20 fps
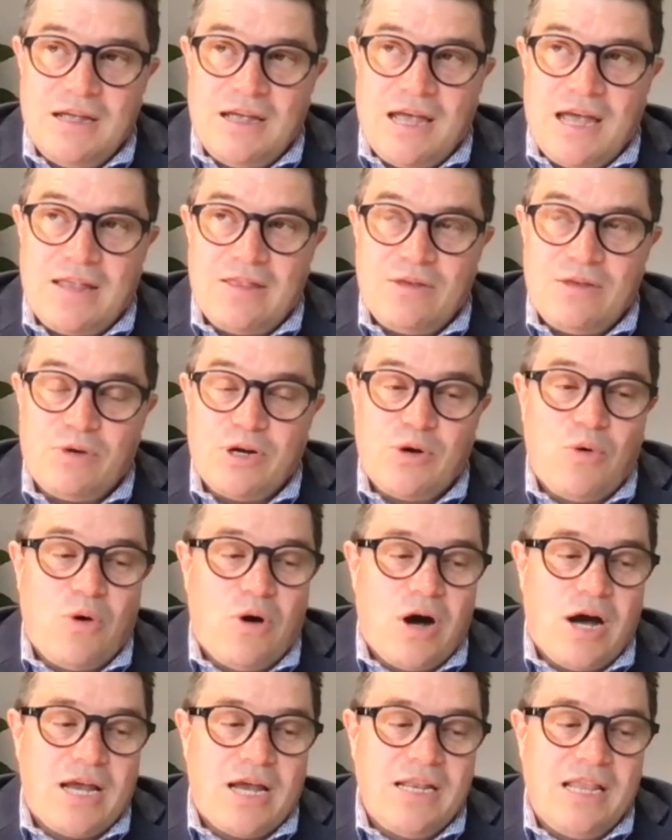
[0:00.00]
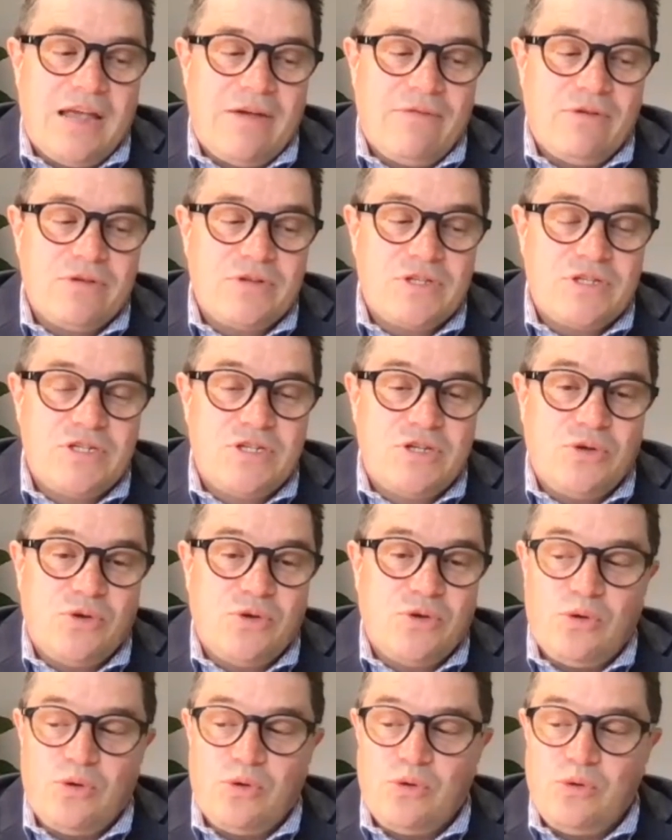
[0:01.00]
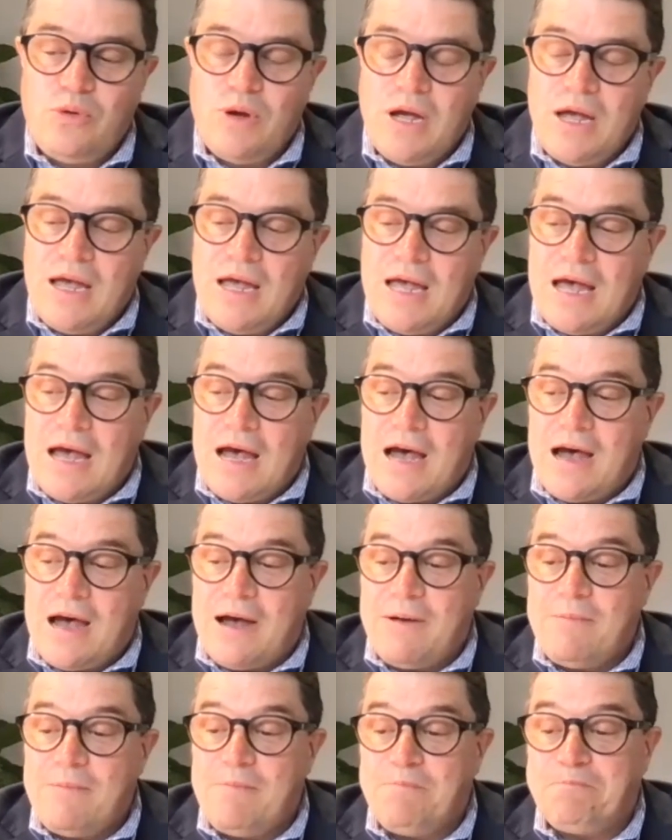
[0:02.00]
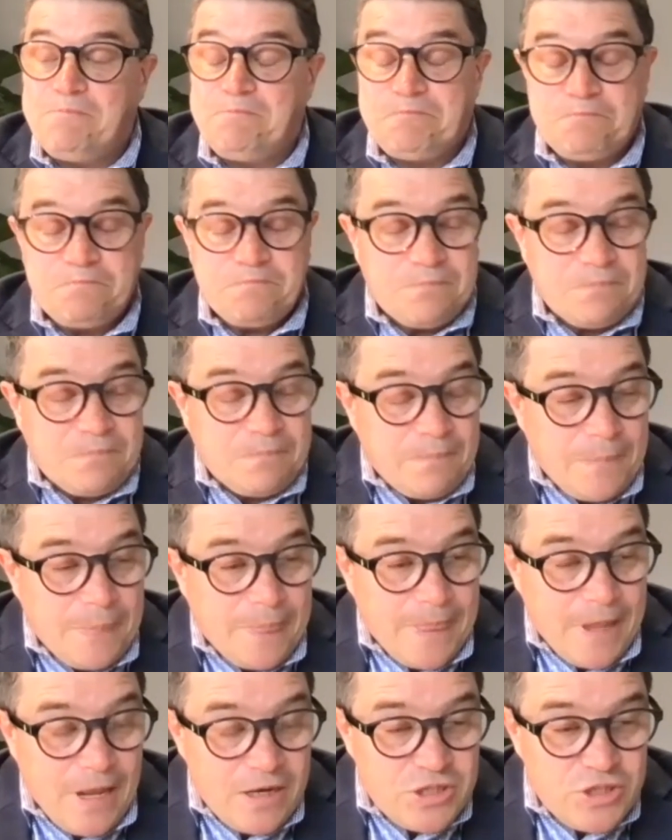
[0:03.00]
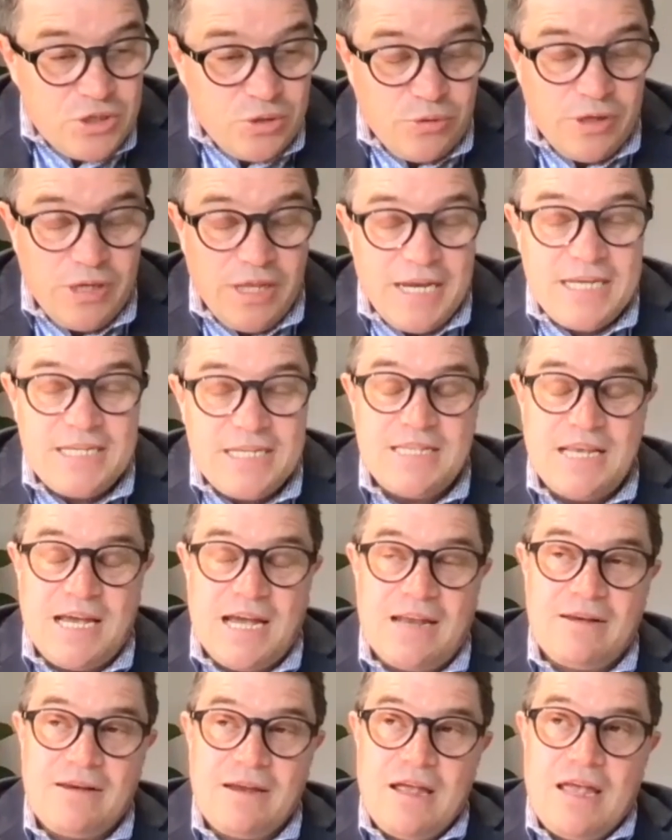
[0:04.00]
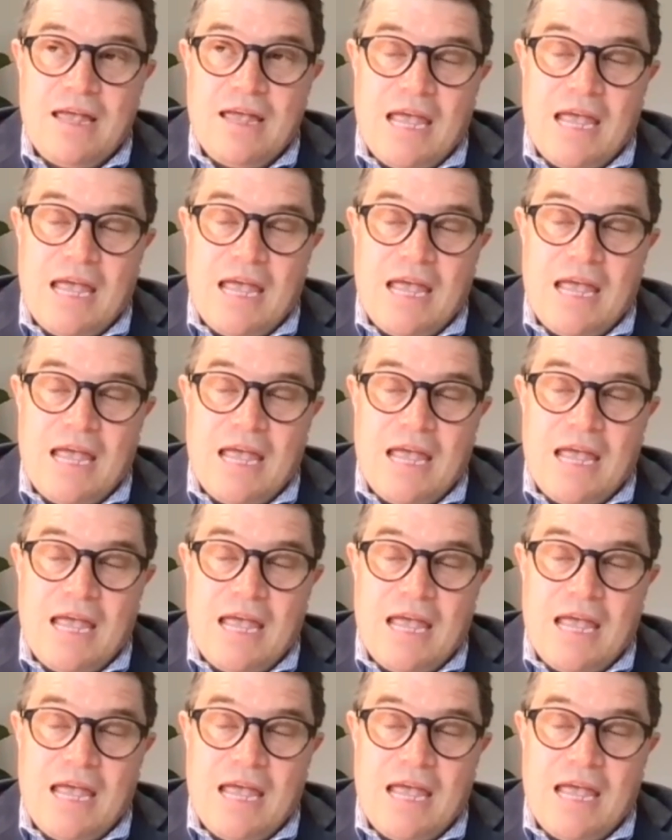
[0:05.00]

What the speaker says: at the required levels to release that